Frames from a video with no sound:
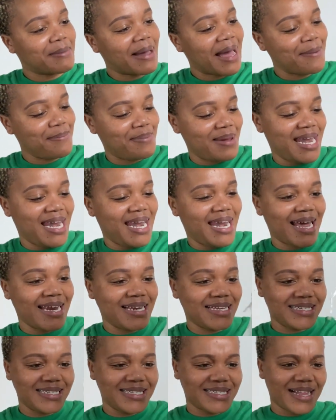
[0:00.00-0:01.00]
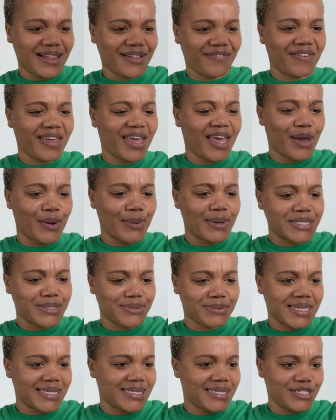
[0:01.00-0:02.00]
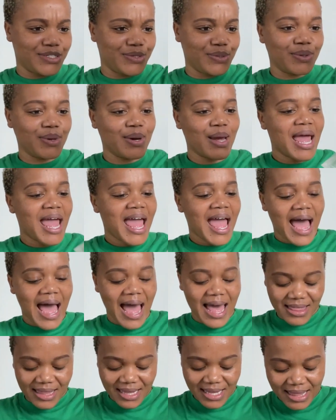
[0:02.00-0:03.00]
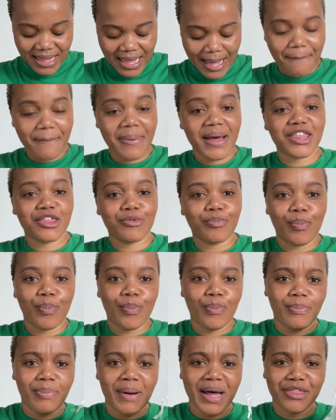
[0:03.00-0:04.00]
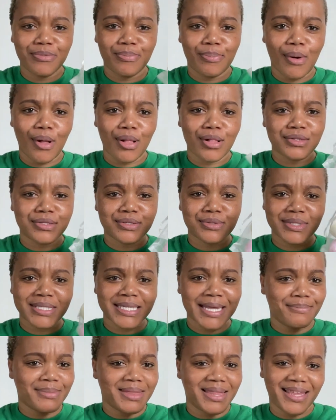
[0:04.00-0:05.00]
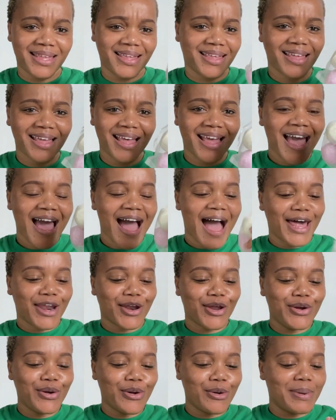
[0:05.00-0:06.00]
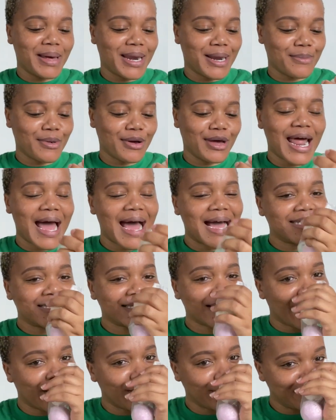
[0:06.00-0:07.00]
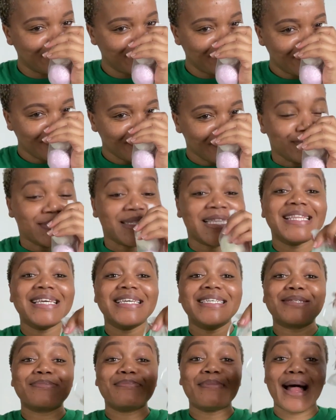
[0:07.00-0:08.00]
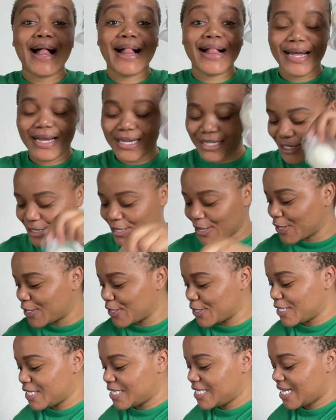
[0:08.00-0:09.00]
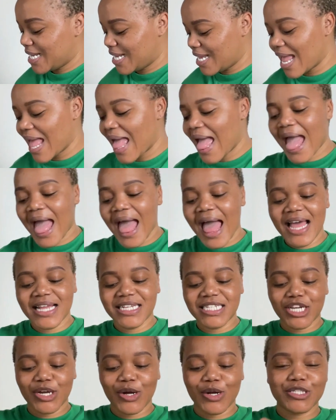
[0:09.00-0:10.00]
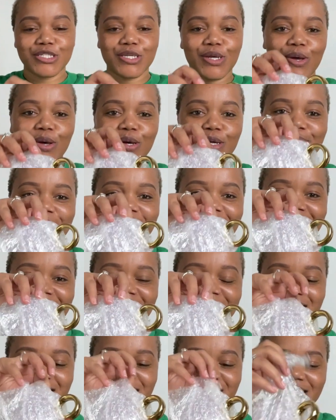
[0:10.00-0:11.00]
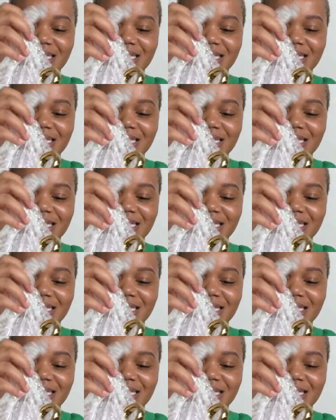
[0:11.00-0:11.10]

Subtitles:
Happy Nalidi self-care. I think they are bath balls or something. I don't know, but I'm going to ask her. They smell so good. And she also got me this.